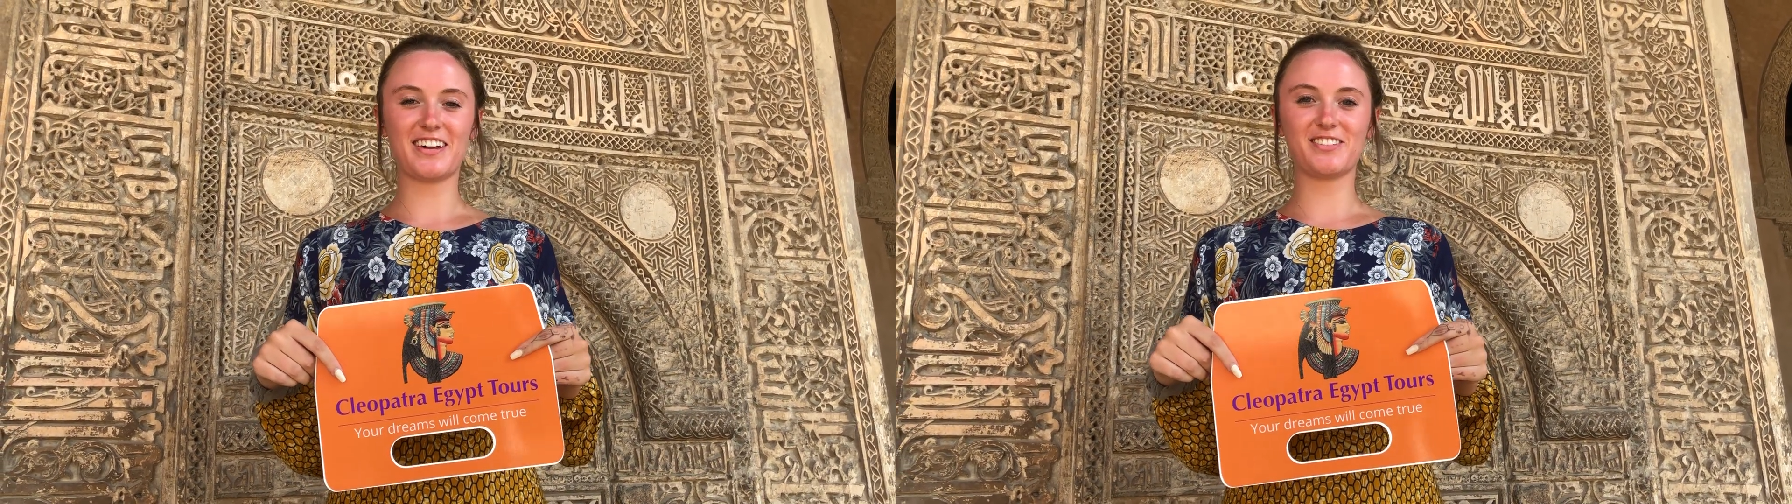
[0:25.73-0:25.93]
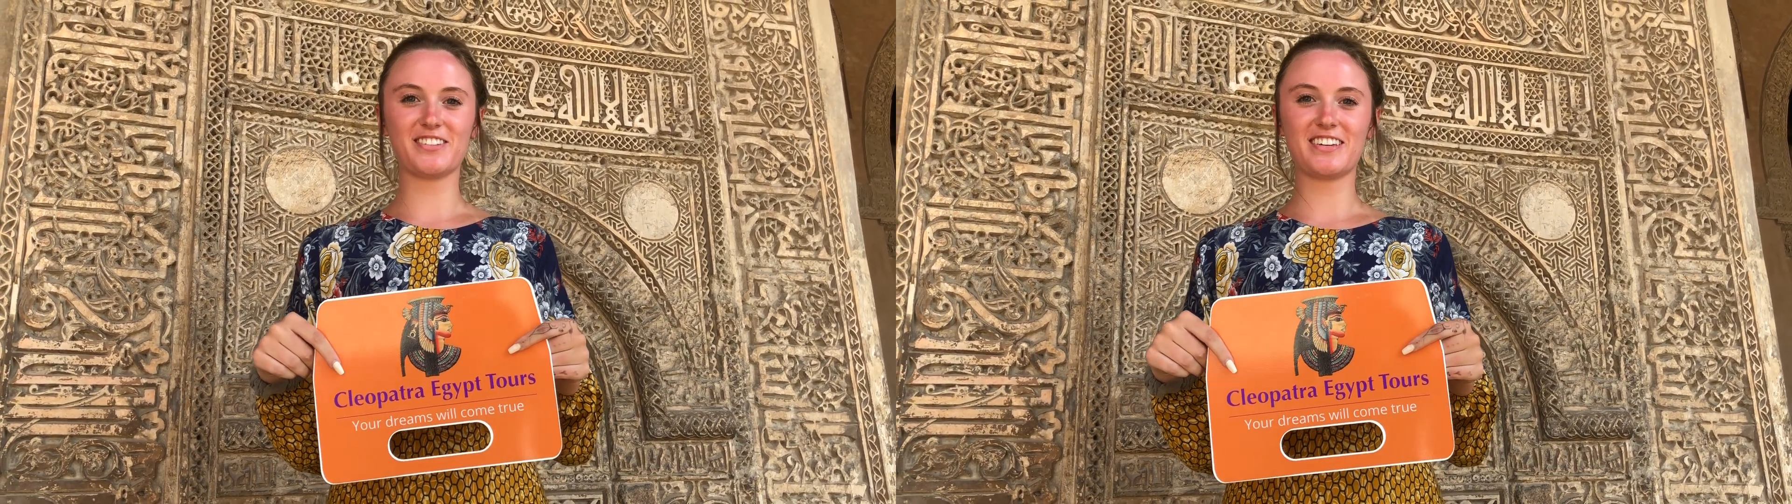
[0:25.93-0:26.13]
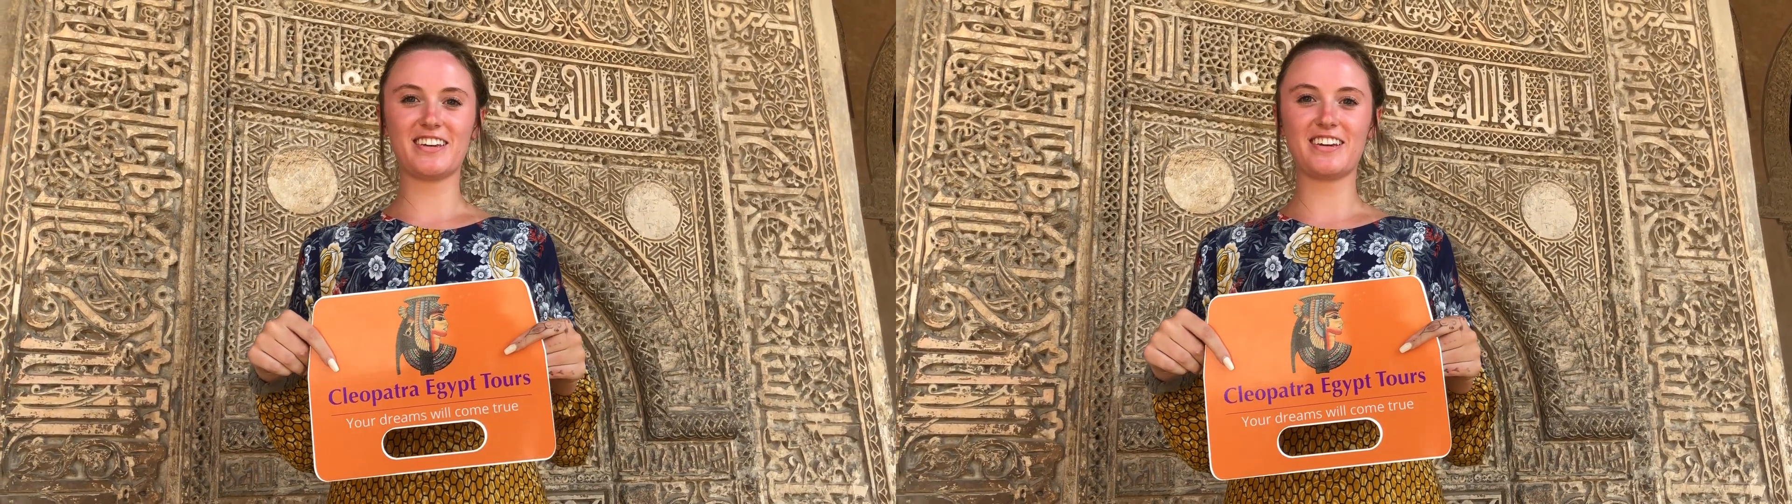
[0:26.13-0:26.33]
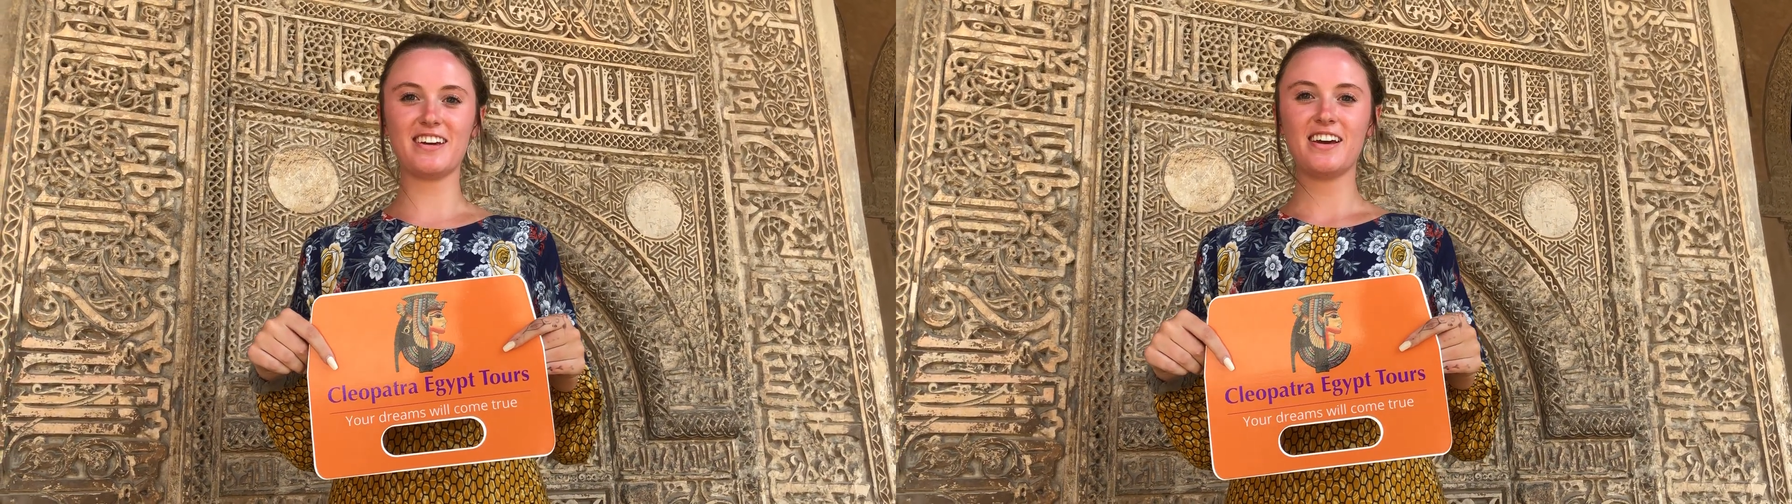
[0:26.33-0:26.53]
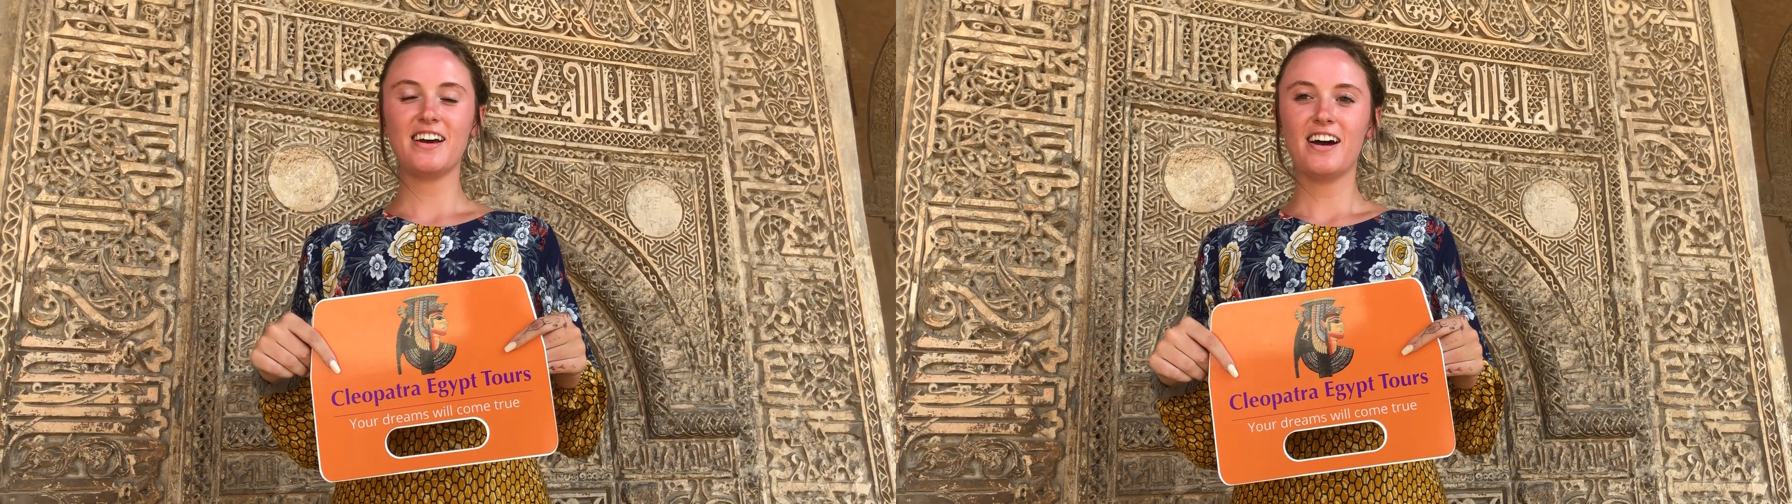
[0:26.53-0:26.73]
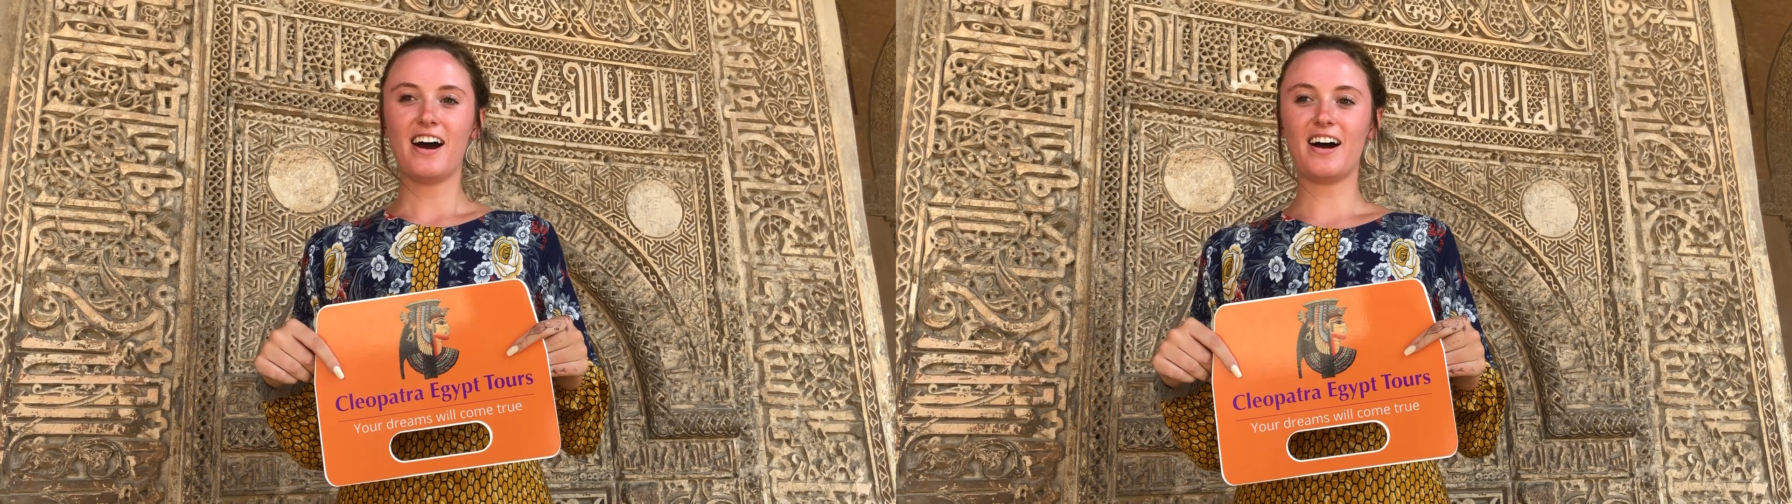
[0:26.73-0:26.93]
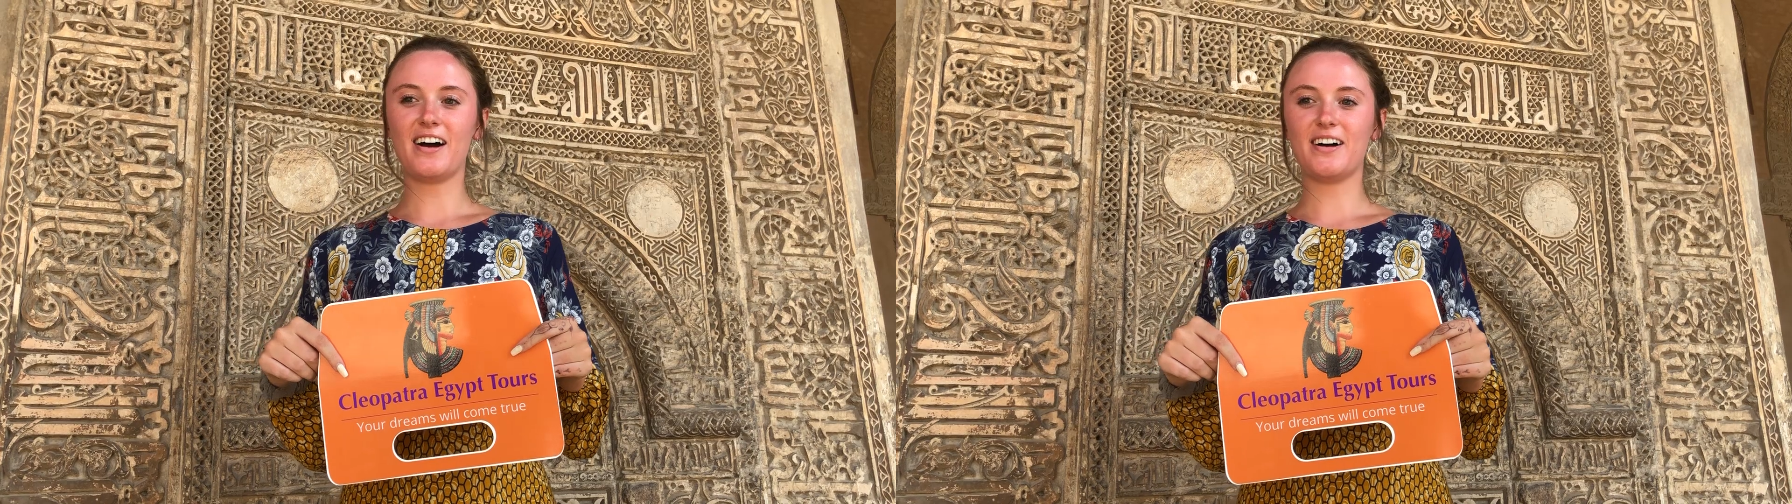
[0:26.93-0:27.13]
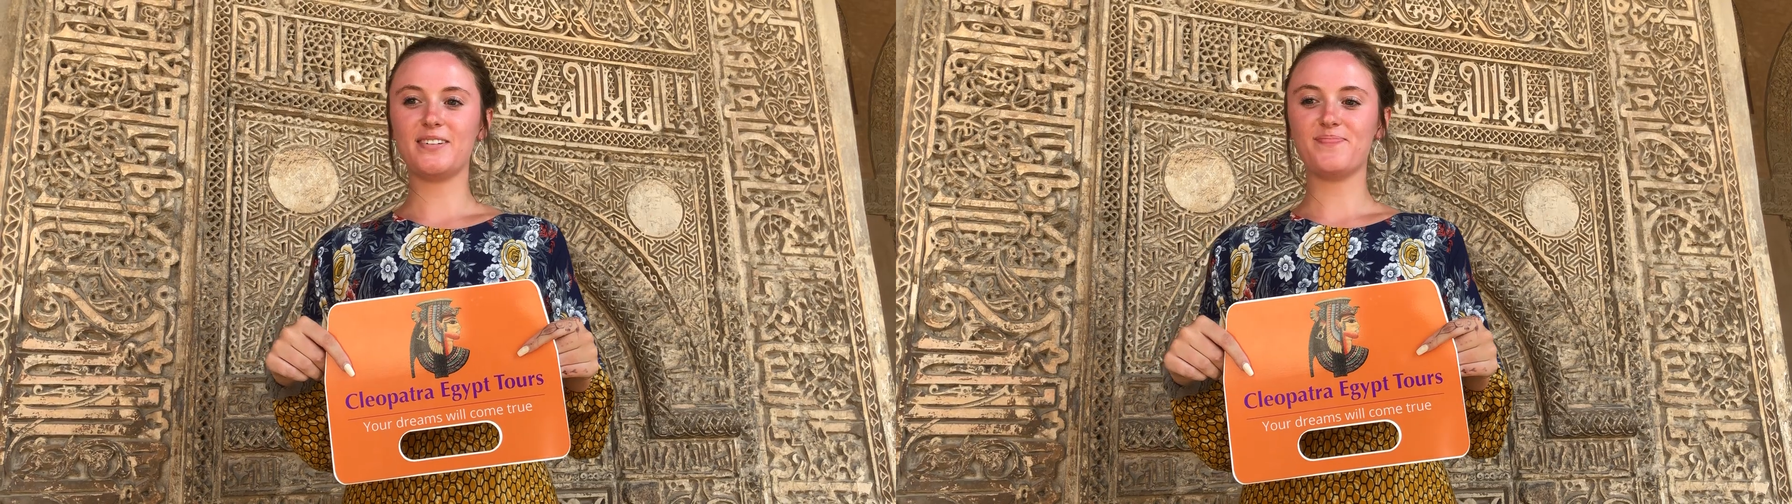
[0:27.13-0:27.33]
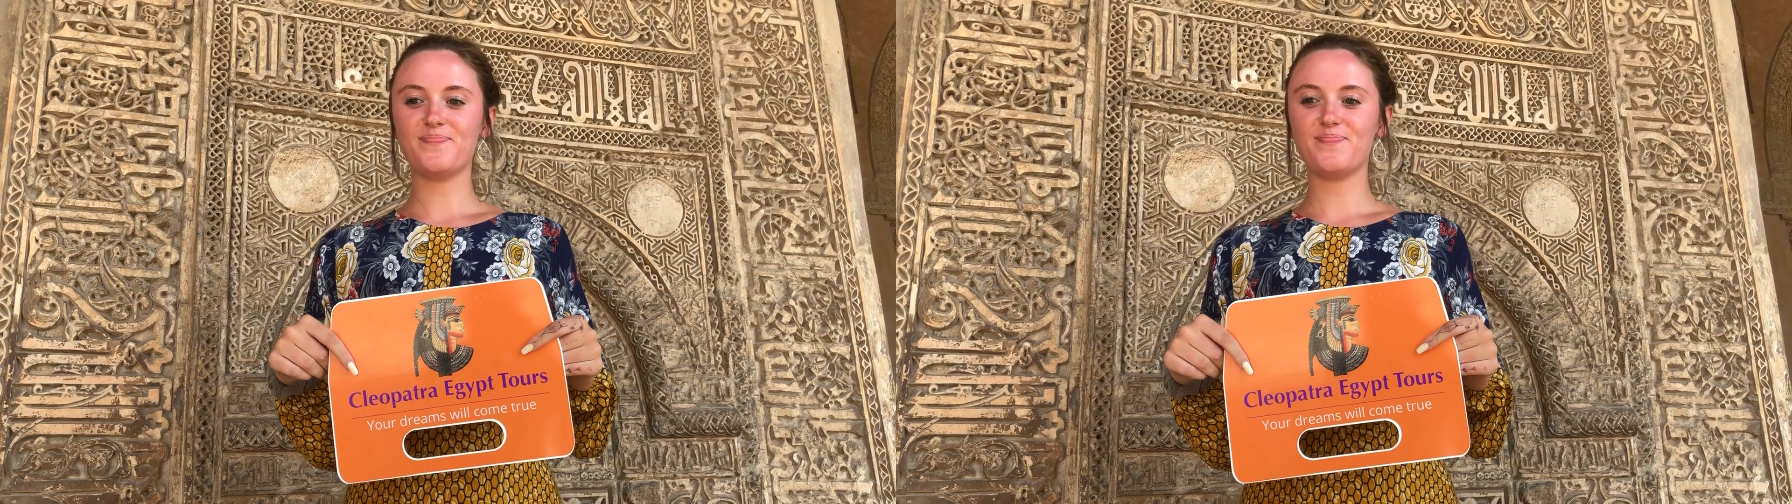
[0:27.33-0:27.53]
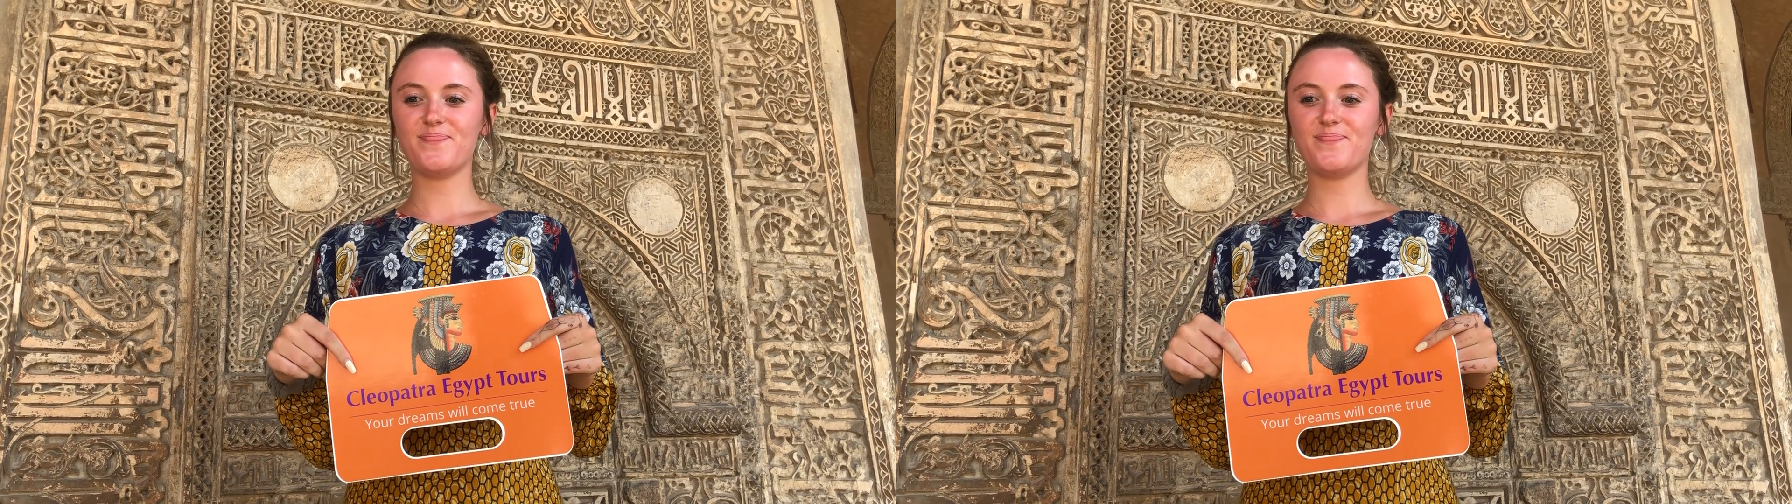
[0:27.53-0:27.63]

handle the heat. Um,